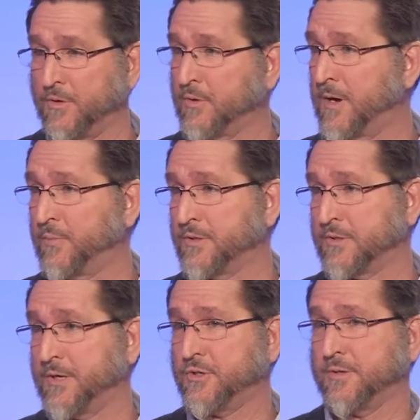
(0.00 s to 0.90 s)
no
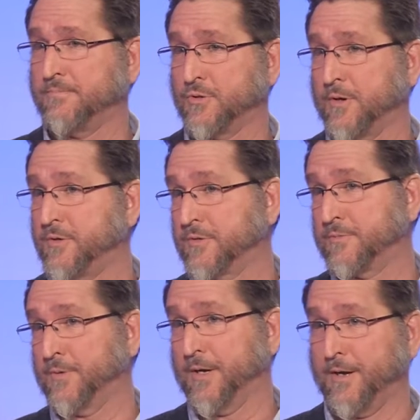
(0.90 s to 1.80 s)
compensation. So I just,
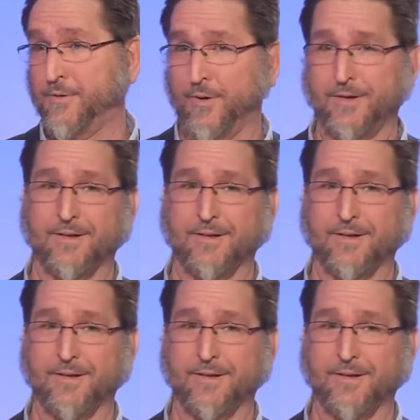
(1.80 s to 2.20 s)
I, do,